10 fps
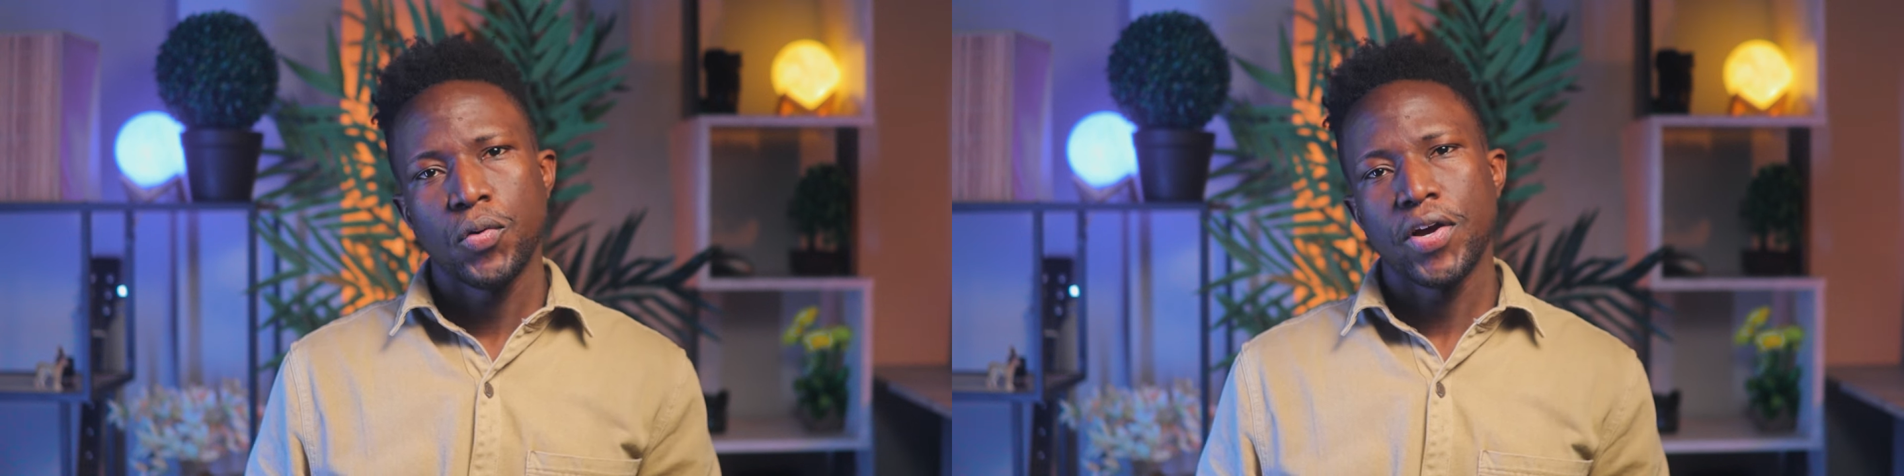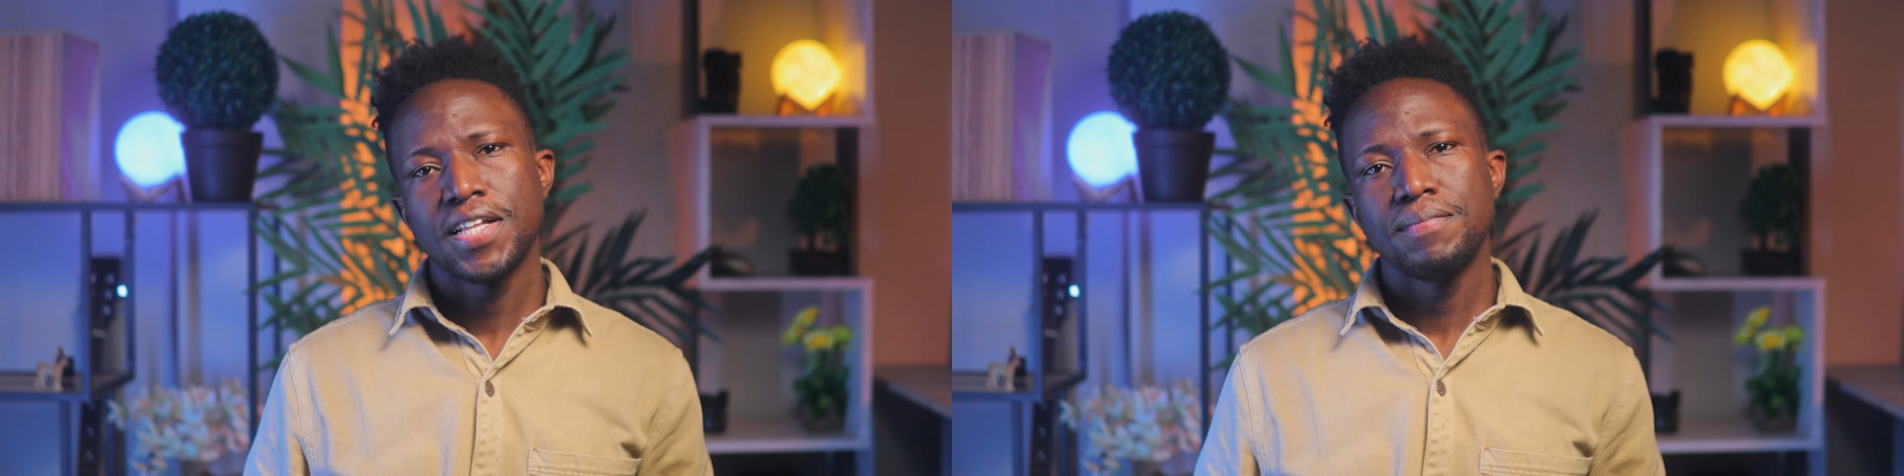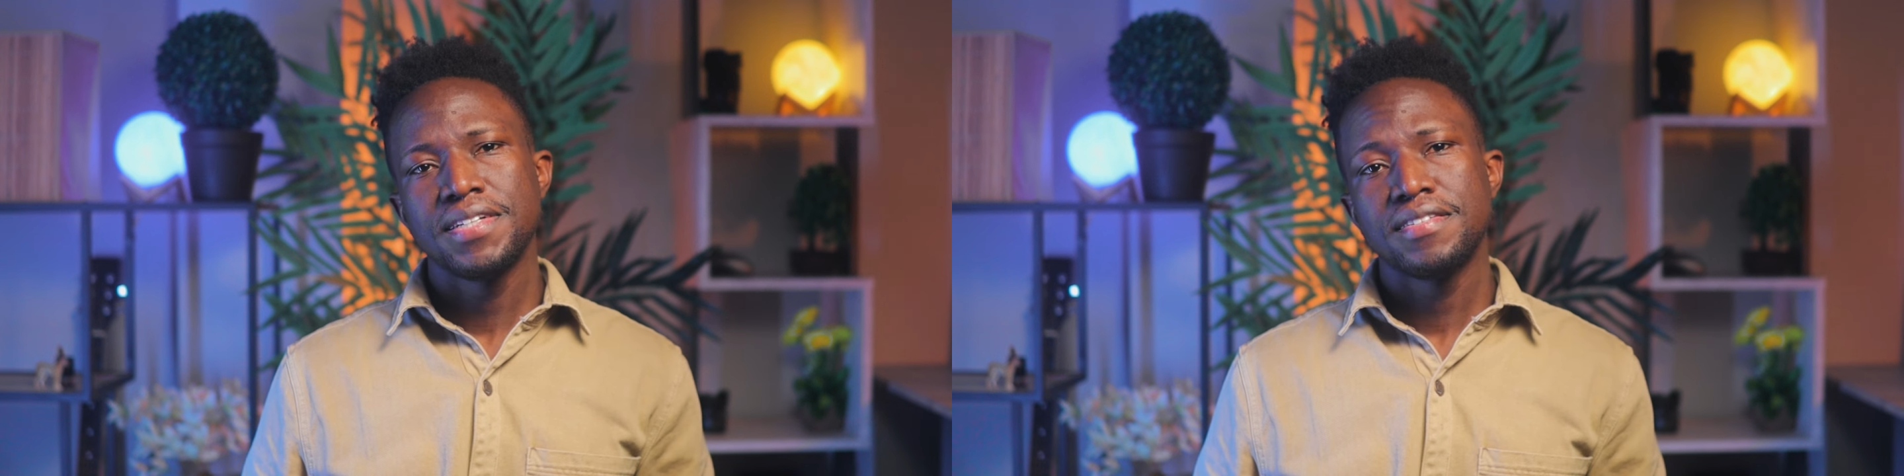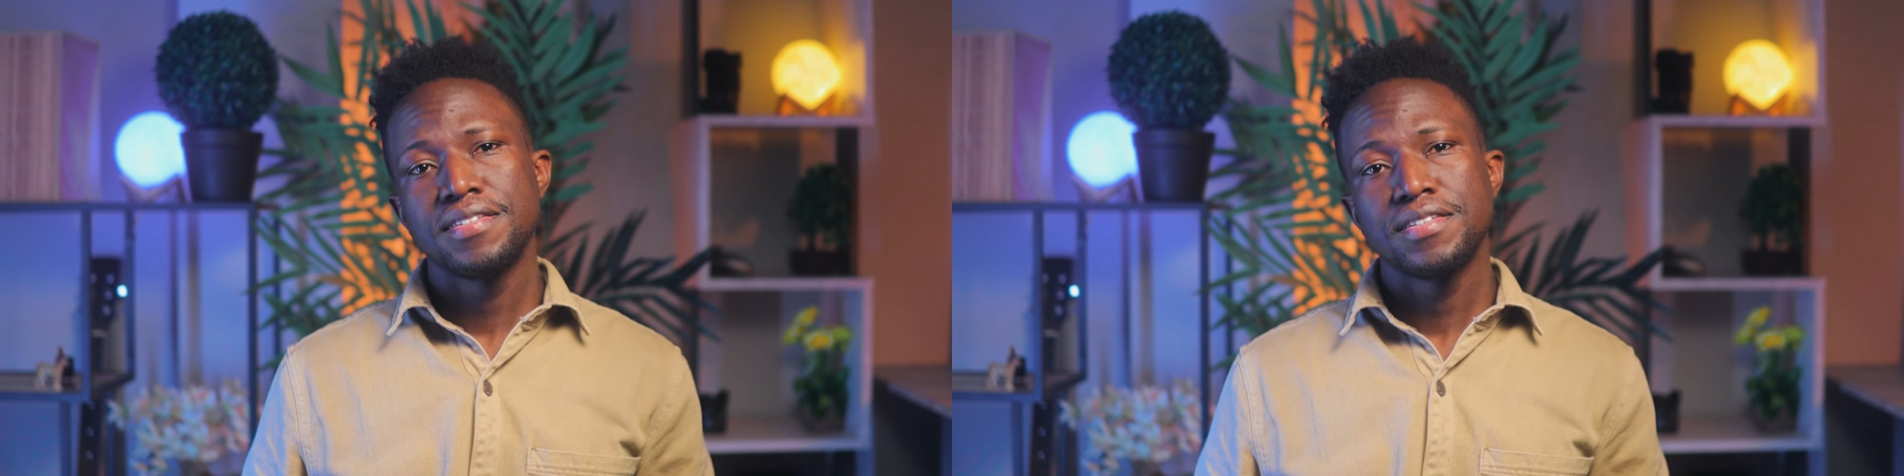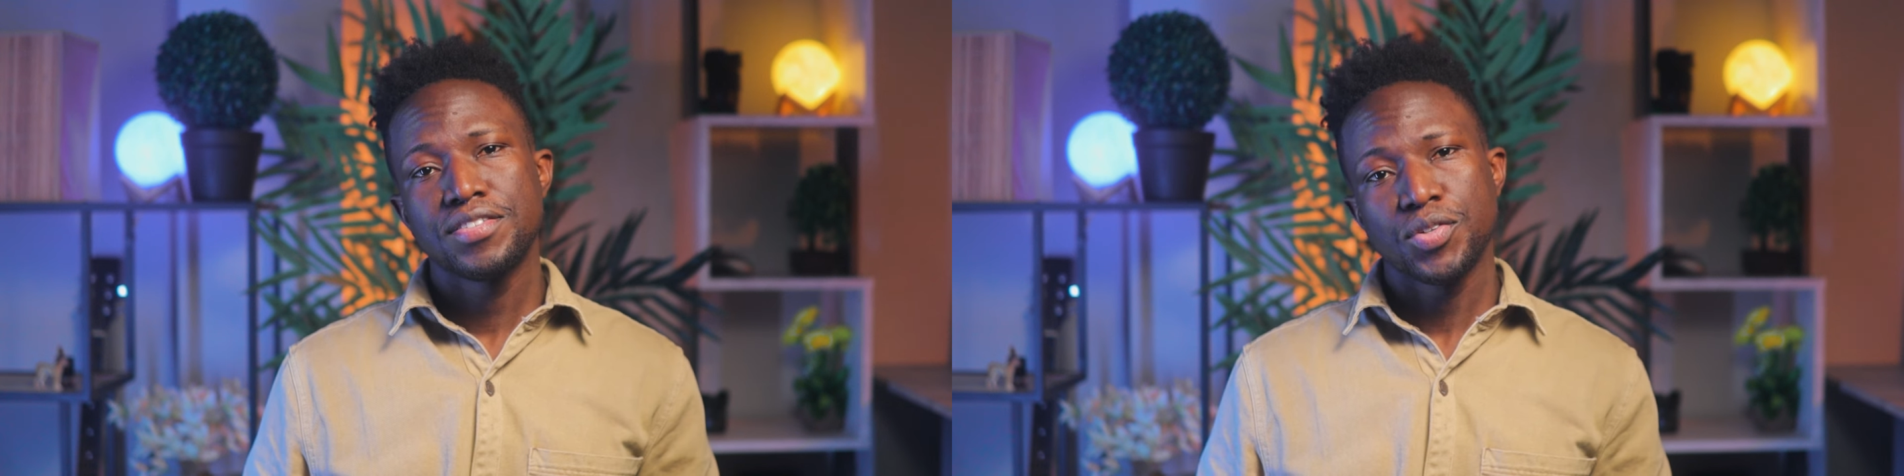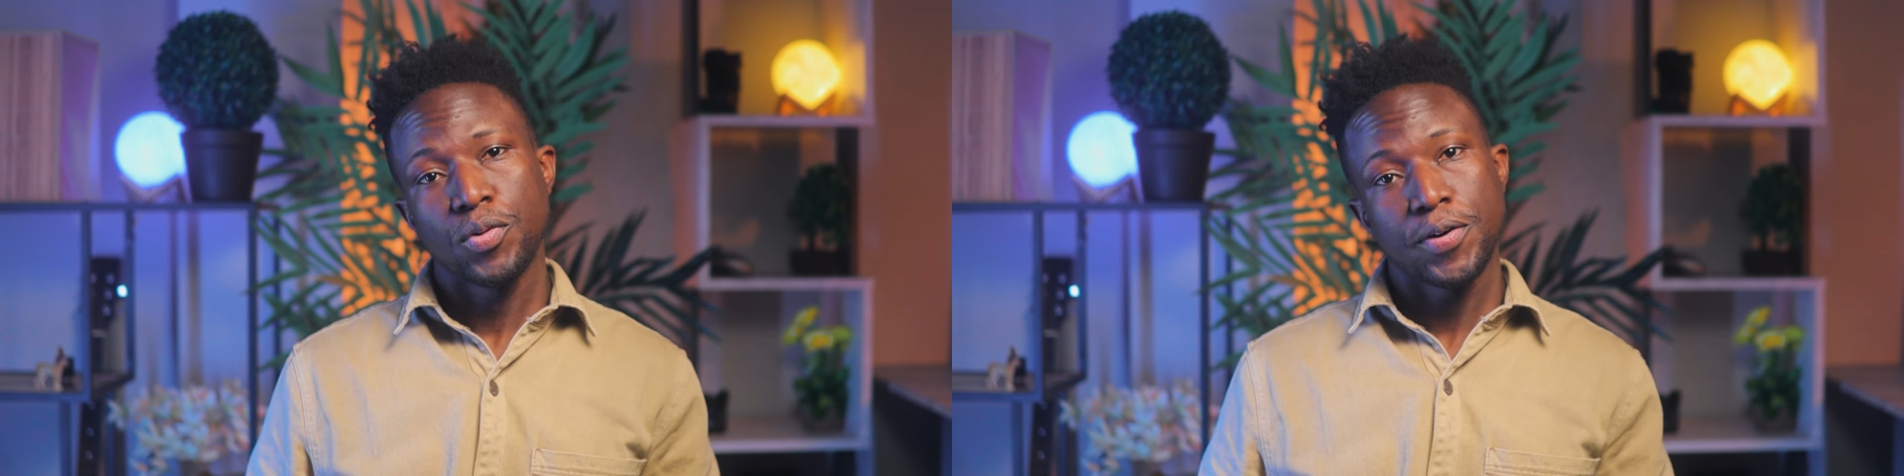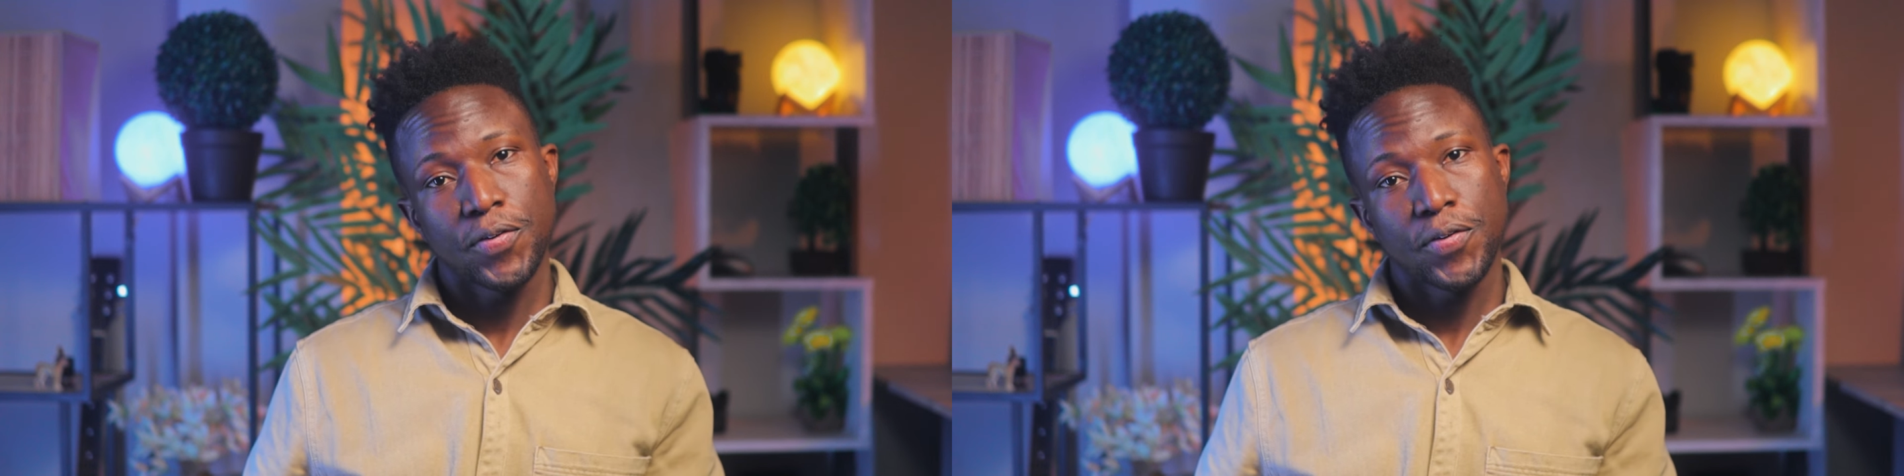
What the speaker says: were admitted through